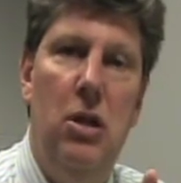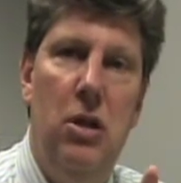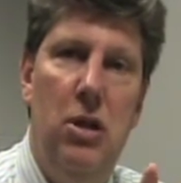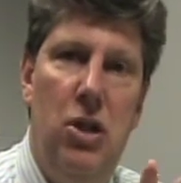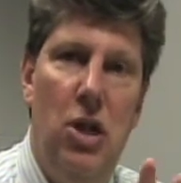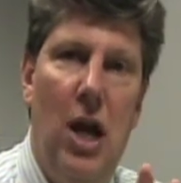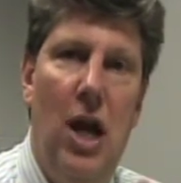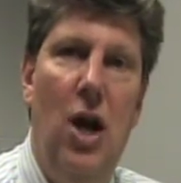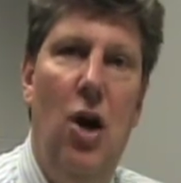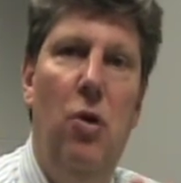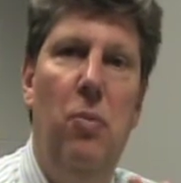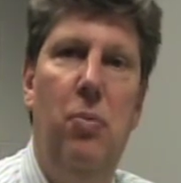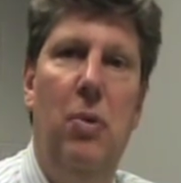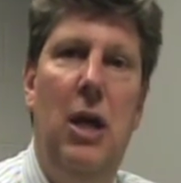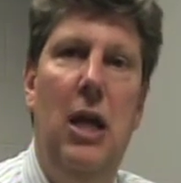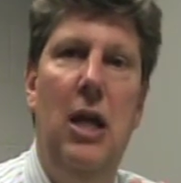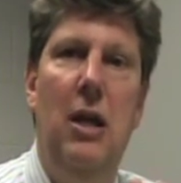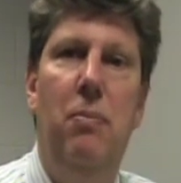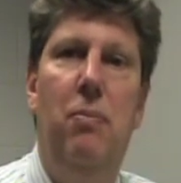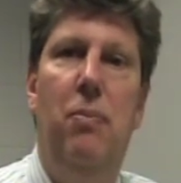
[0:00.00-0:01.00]
to help
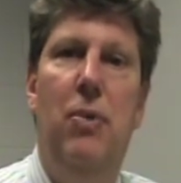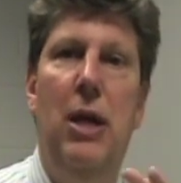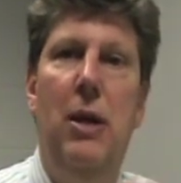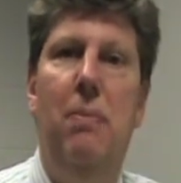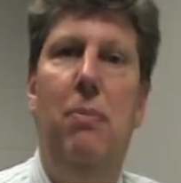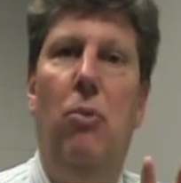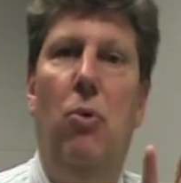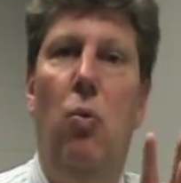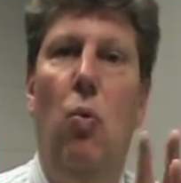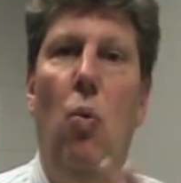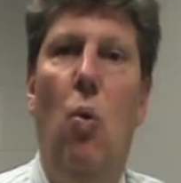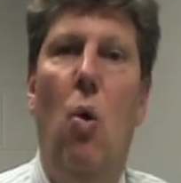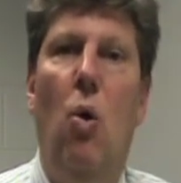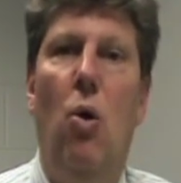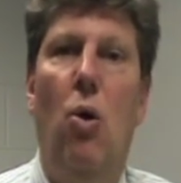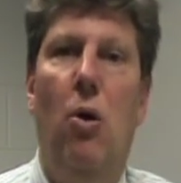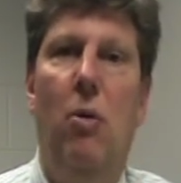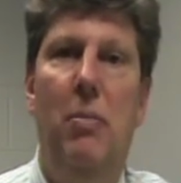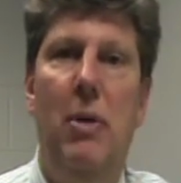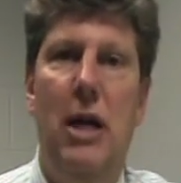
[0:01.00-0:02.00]
keep people
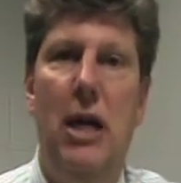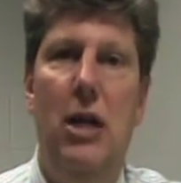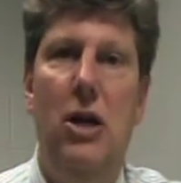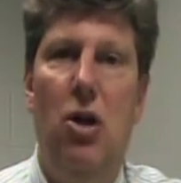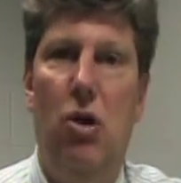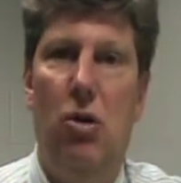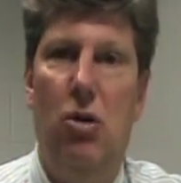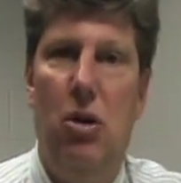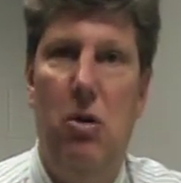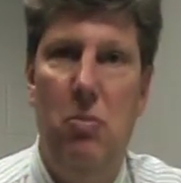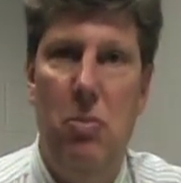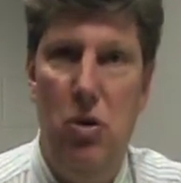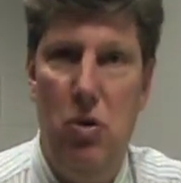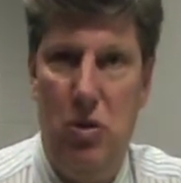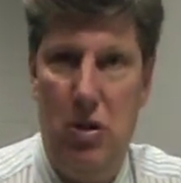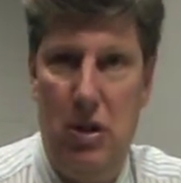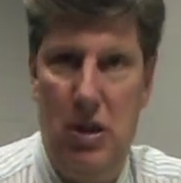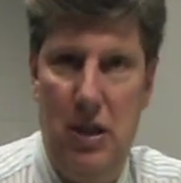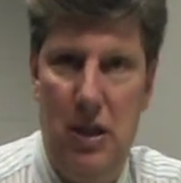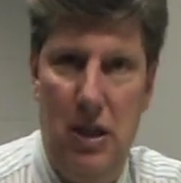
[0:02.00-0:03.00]
warm in our
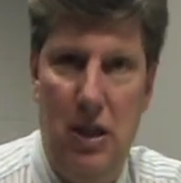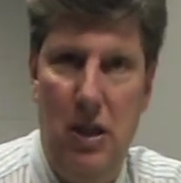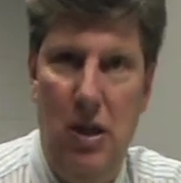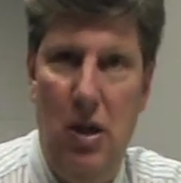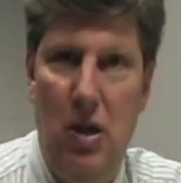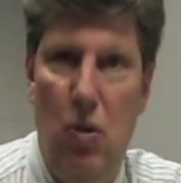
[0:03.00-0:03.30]
community.